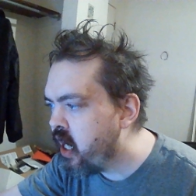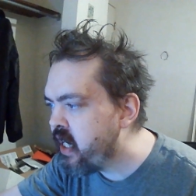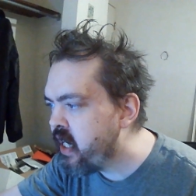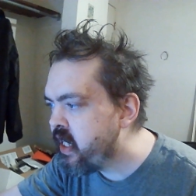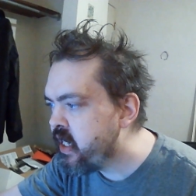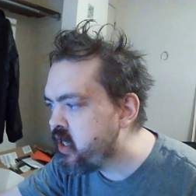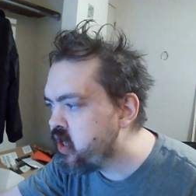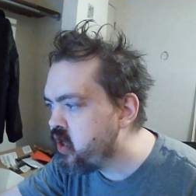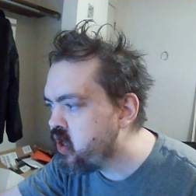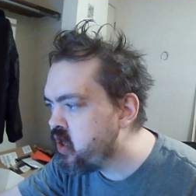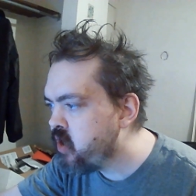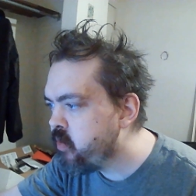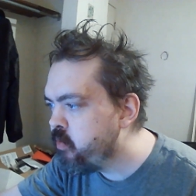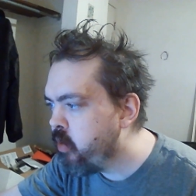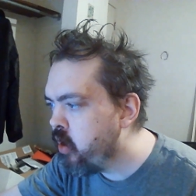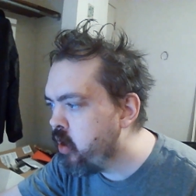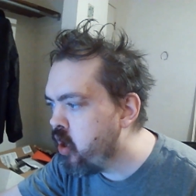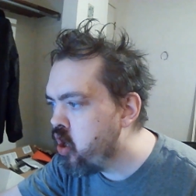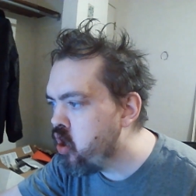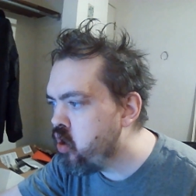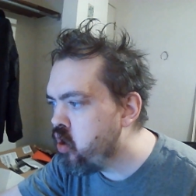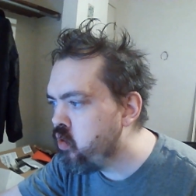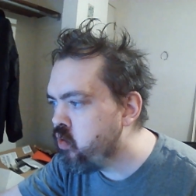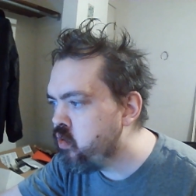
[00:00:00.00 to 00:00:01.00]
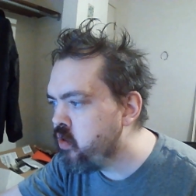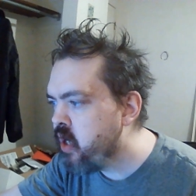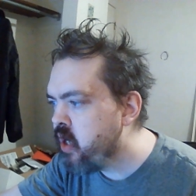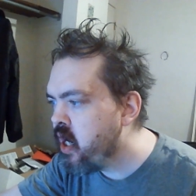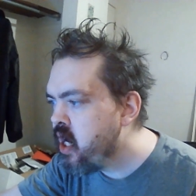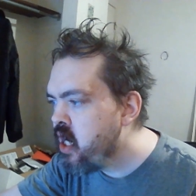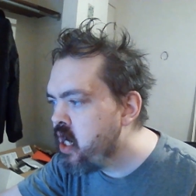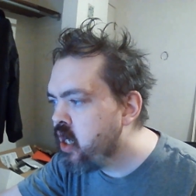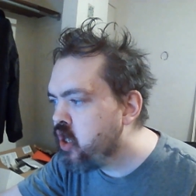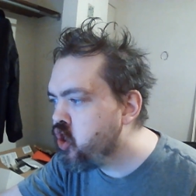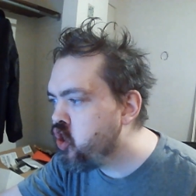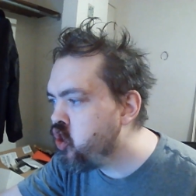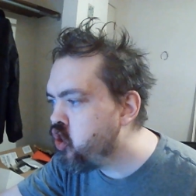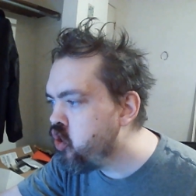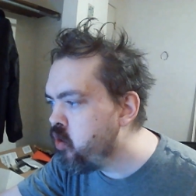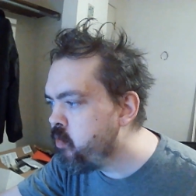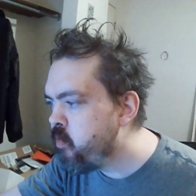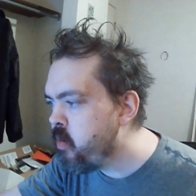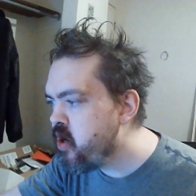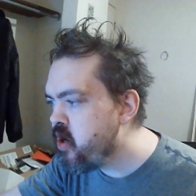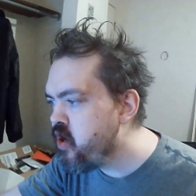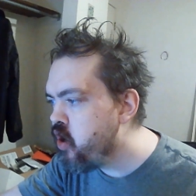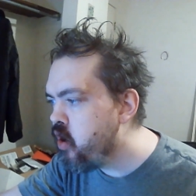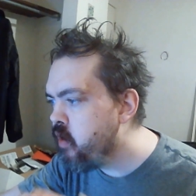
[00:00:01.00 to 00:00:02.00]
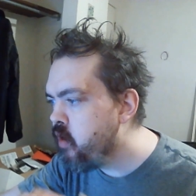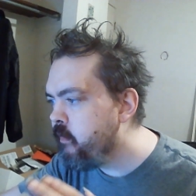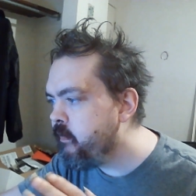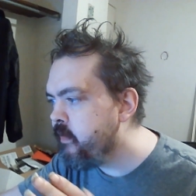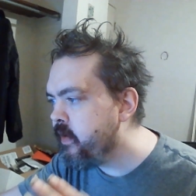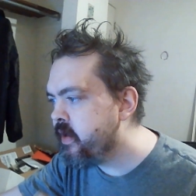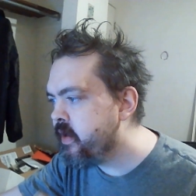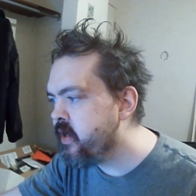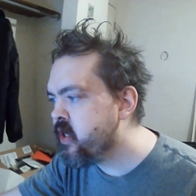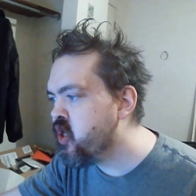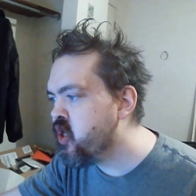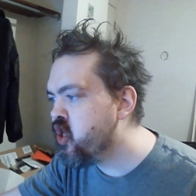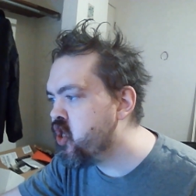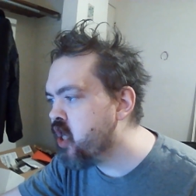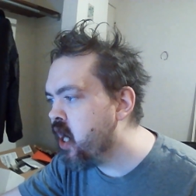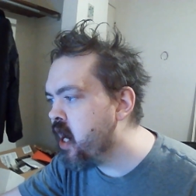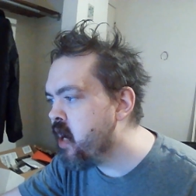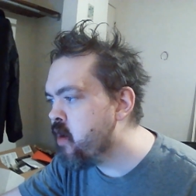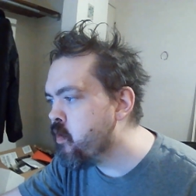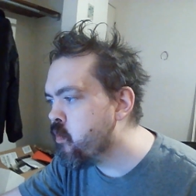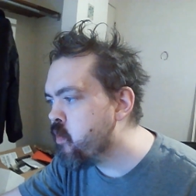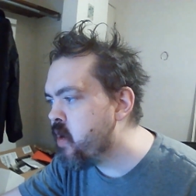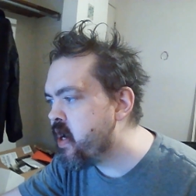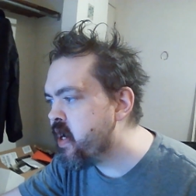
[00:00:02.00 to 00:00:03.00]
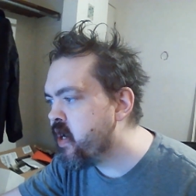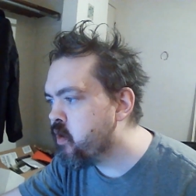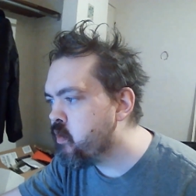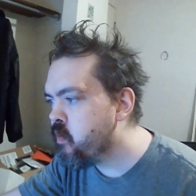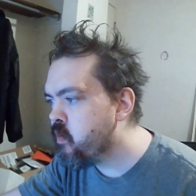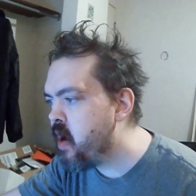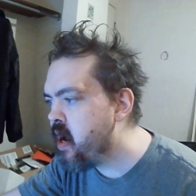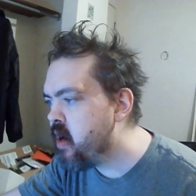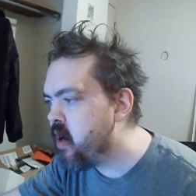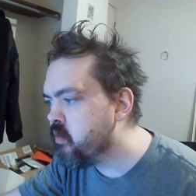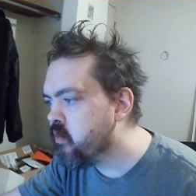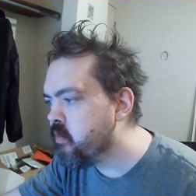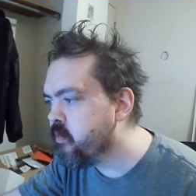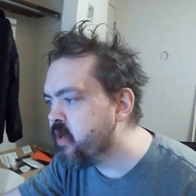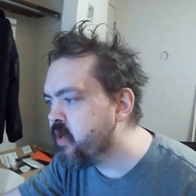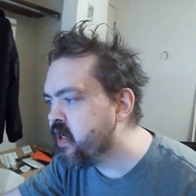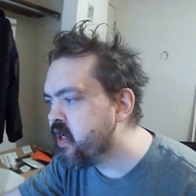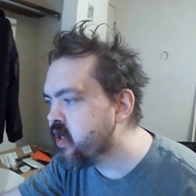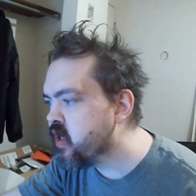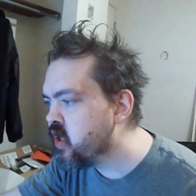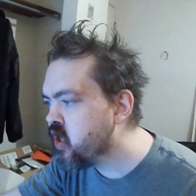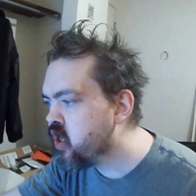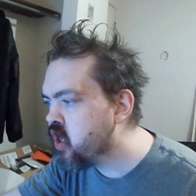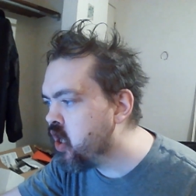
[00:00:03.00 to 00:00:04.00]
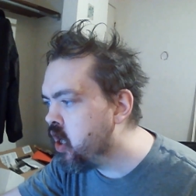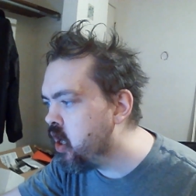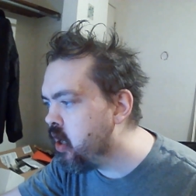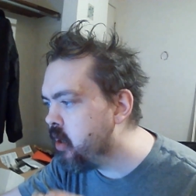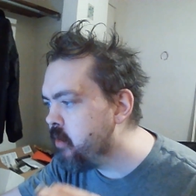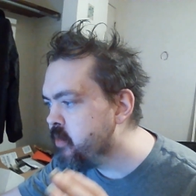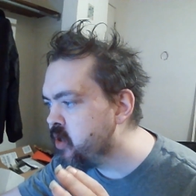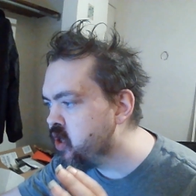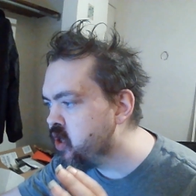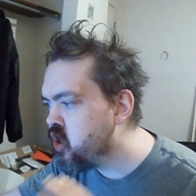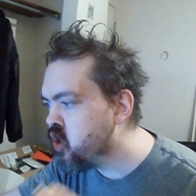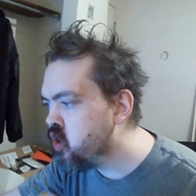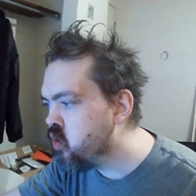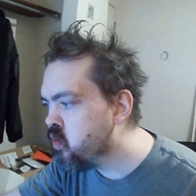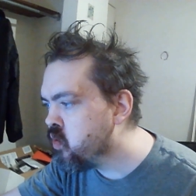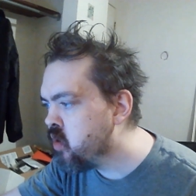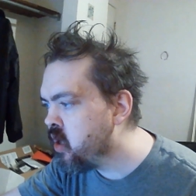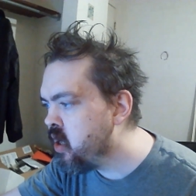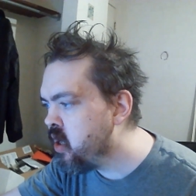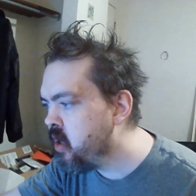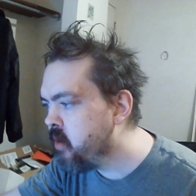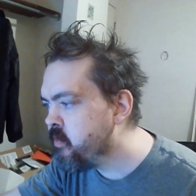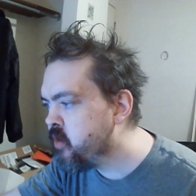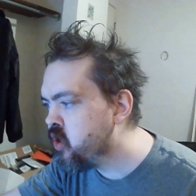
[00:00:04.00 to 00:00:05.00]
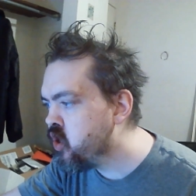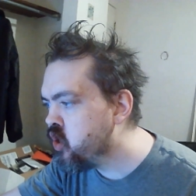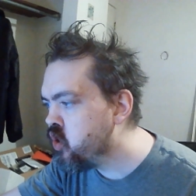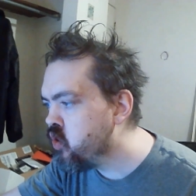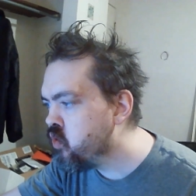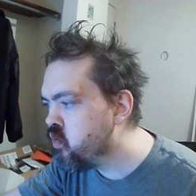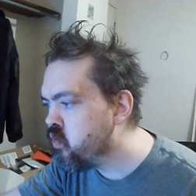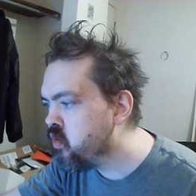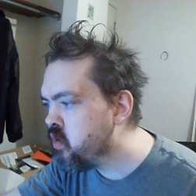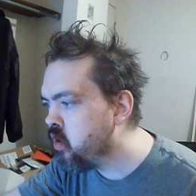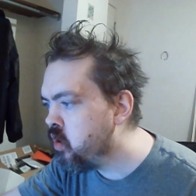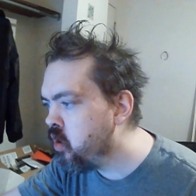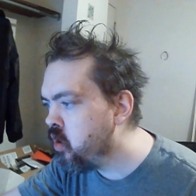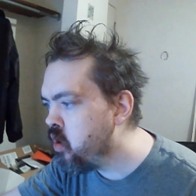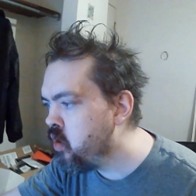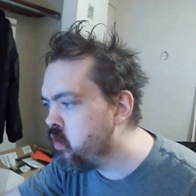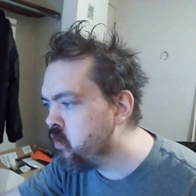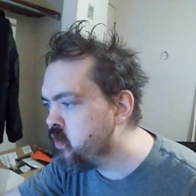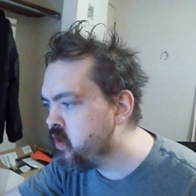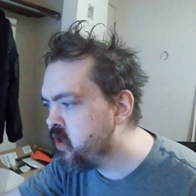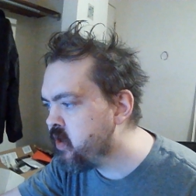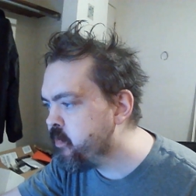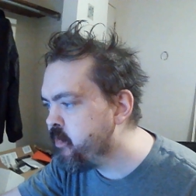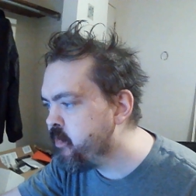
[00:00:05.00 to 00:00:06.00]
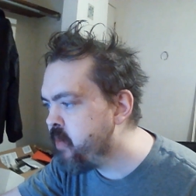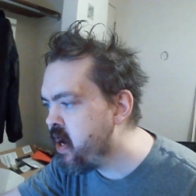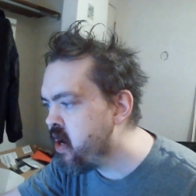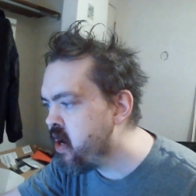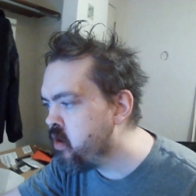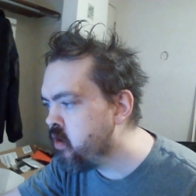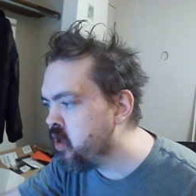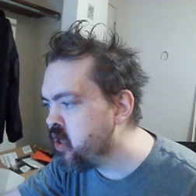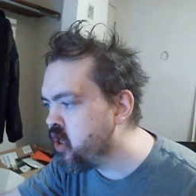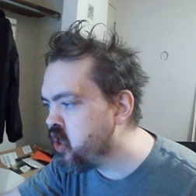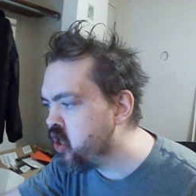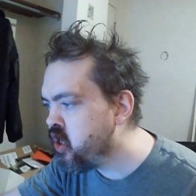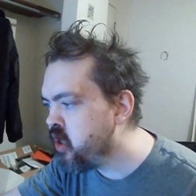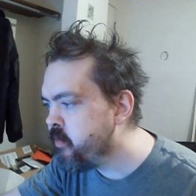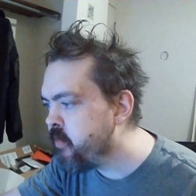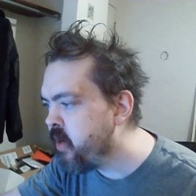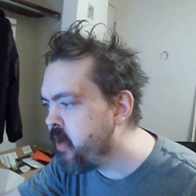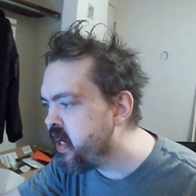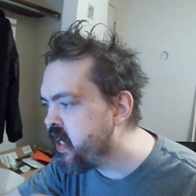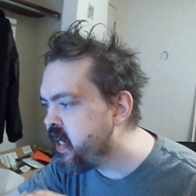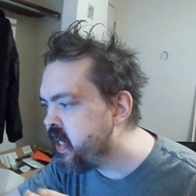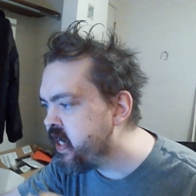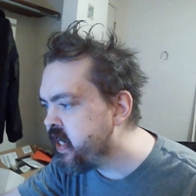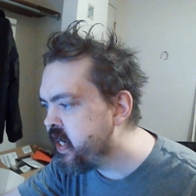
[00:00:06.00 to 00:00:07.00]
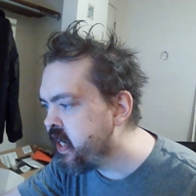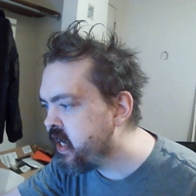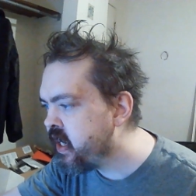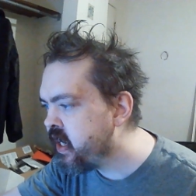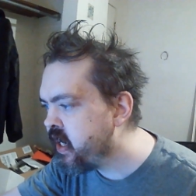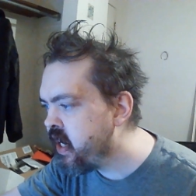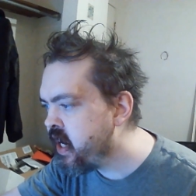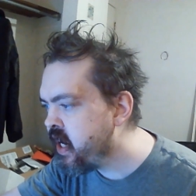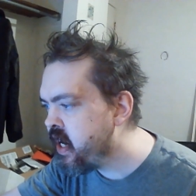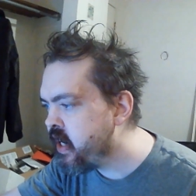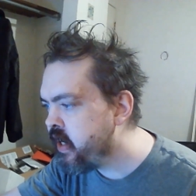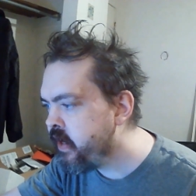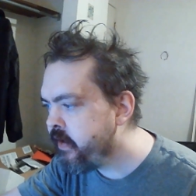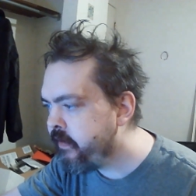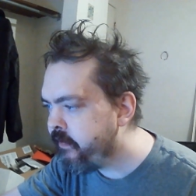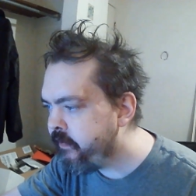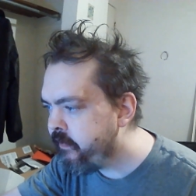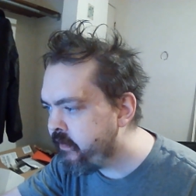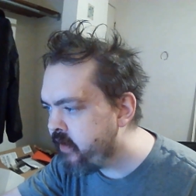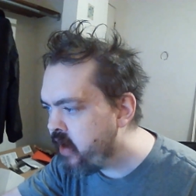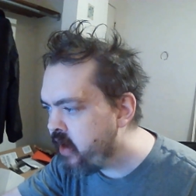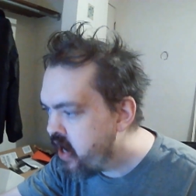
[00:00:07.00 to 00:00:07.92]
explode. Supernovas gyrate around me as comets who come too close perish in my heated gaze.